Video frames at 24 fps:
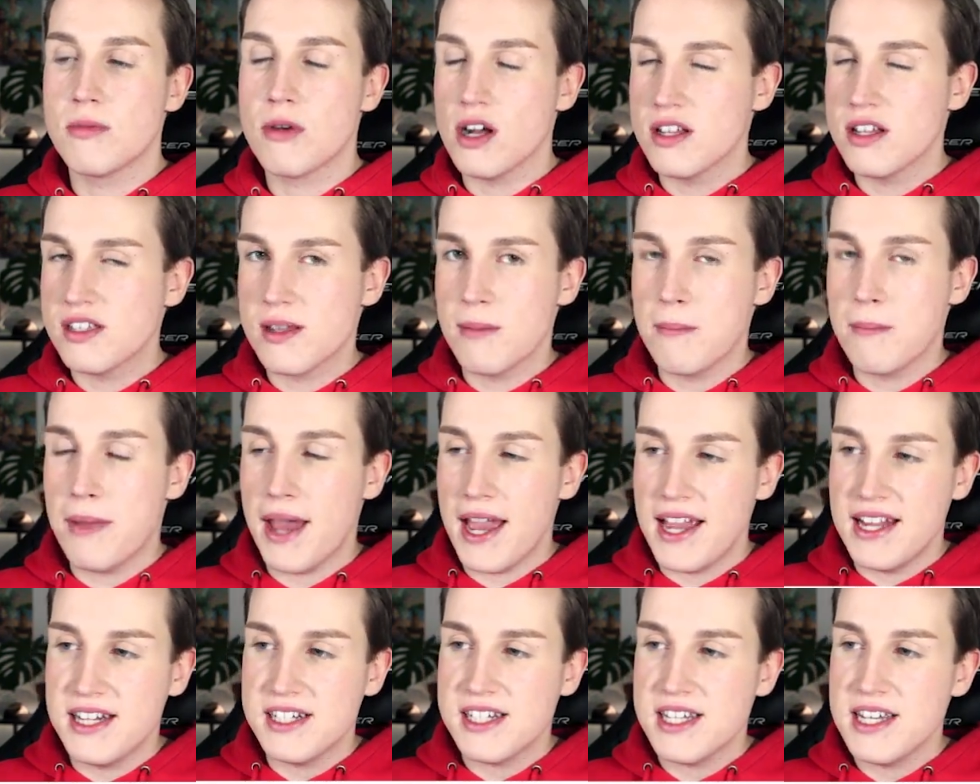custom
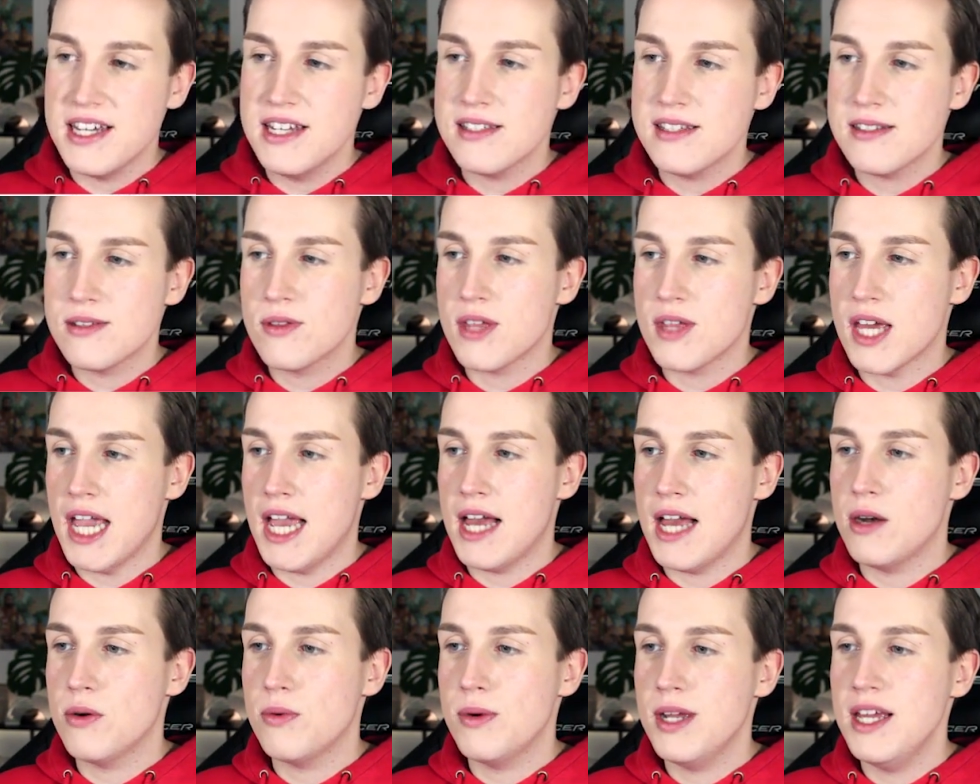paintings to the
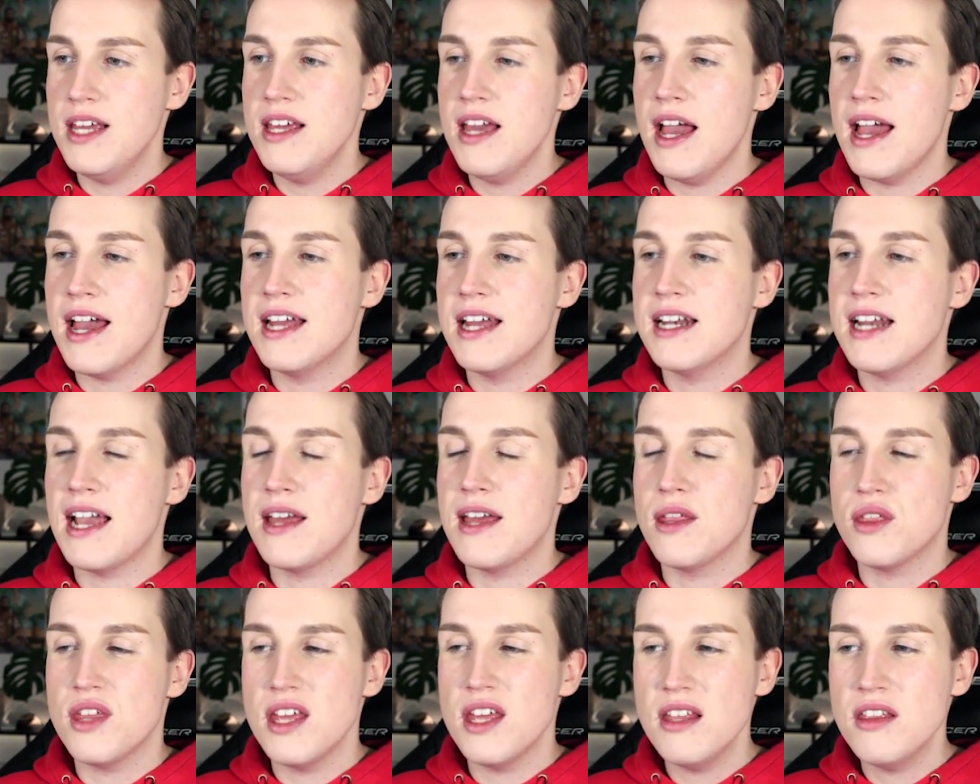gallery, and I
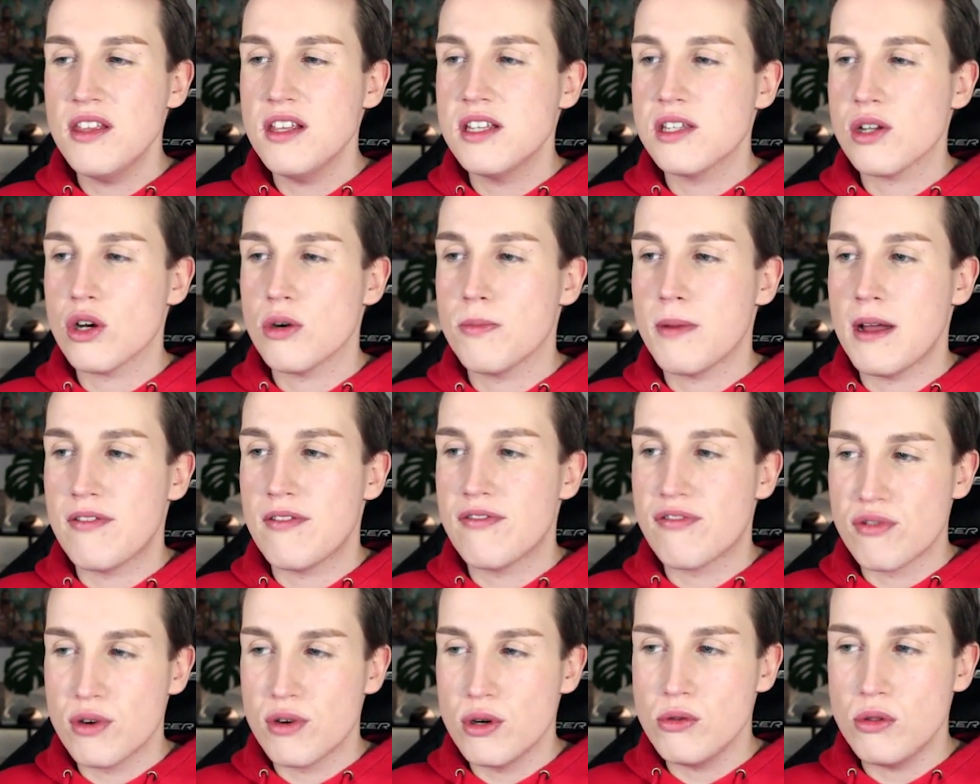think these are by
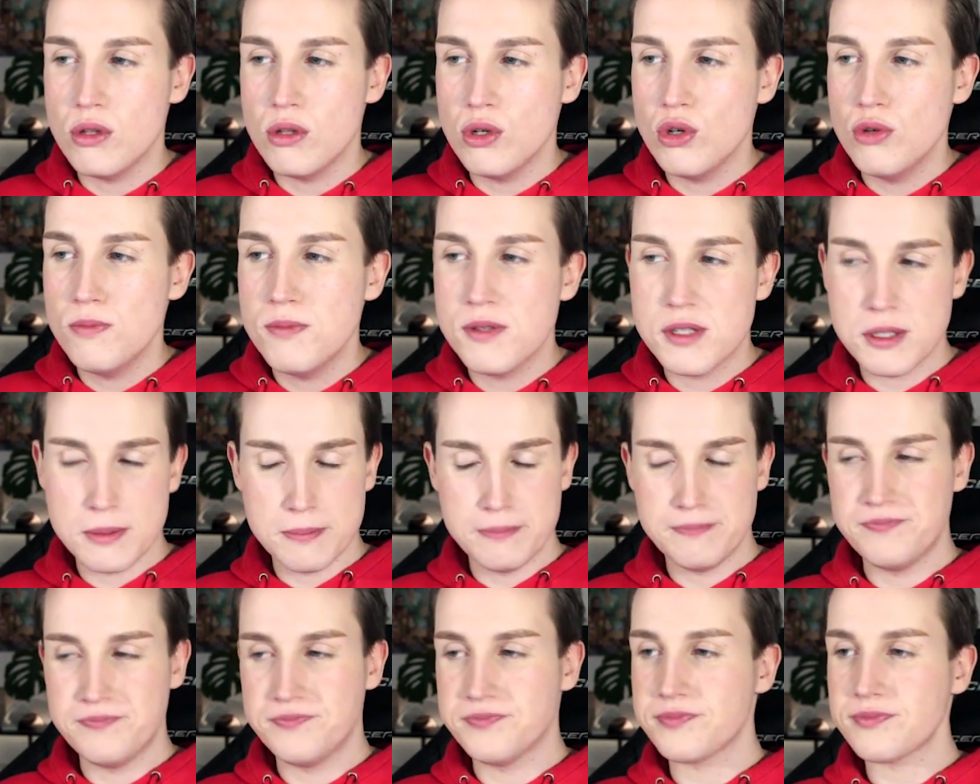Fruit Loops.
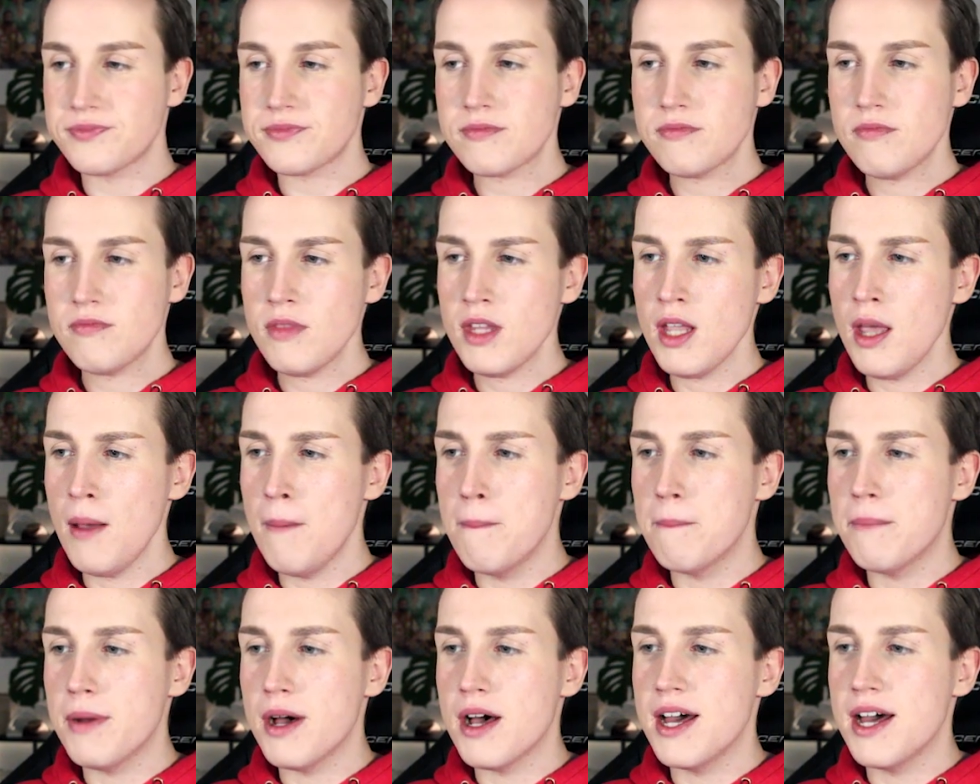
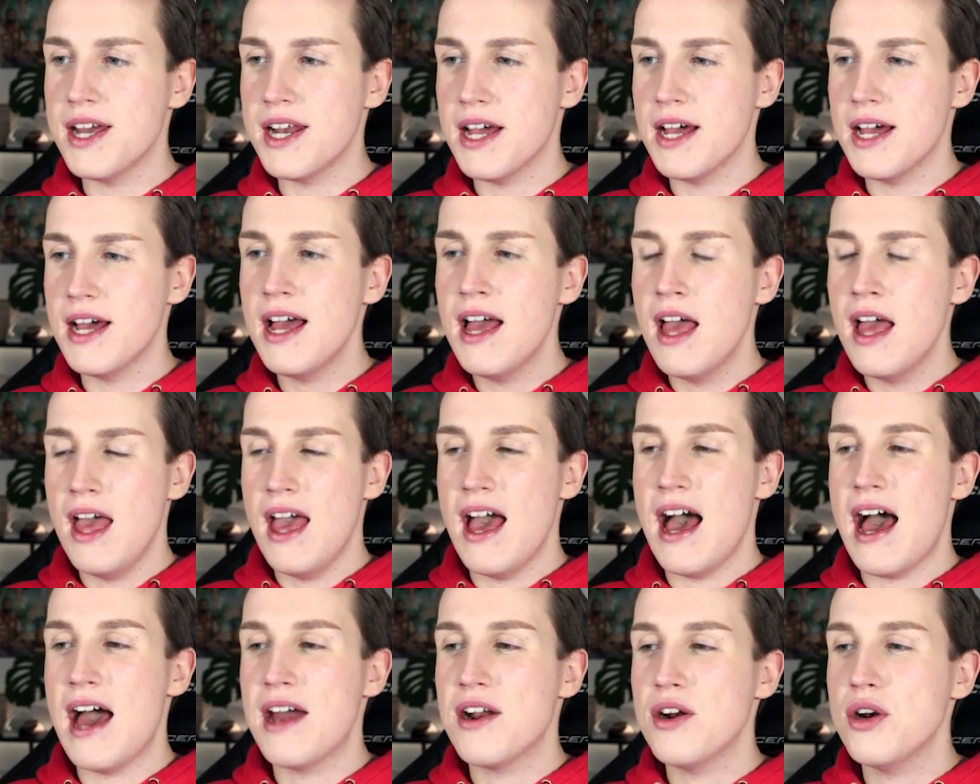But
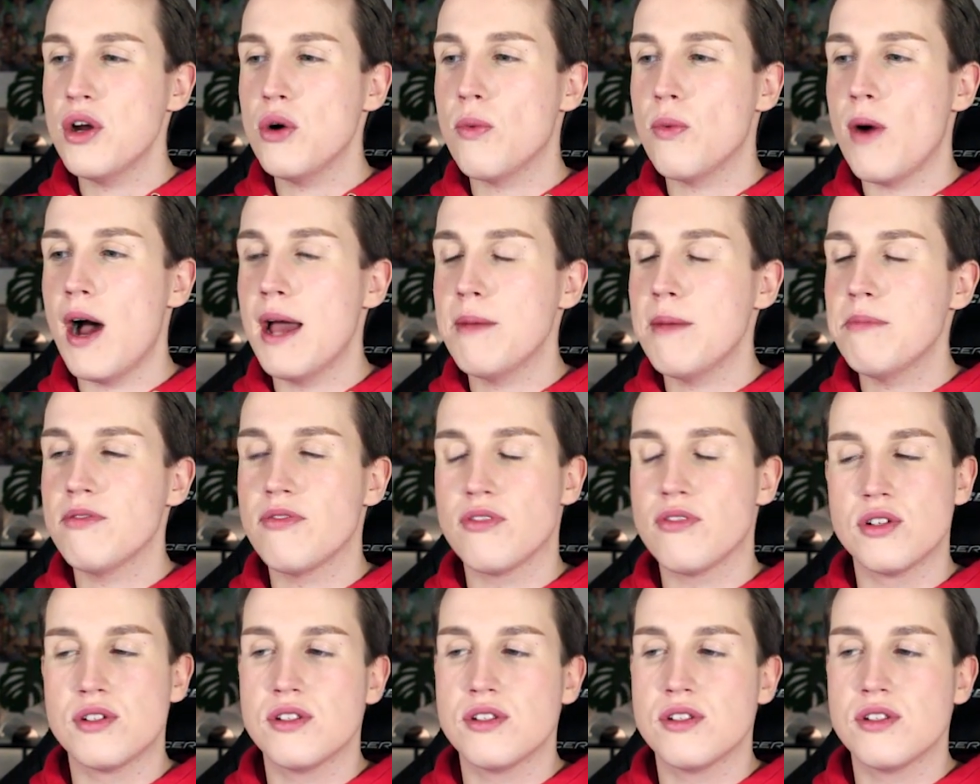I don't know why, but for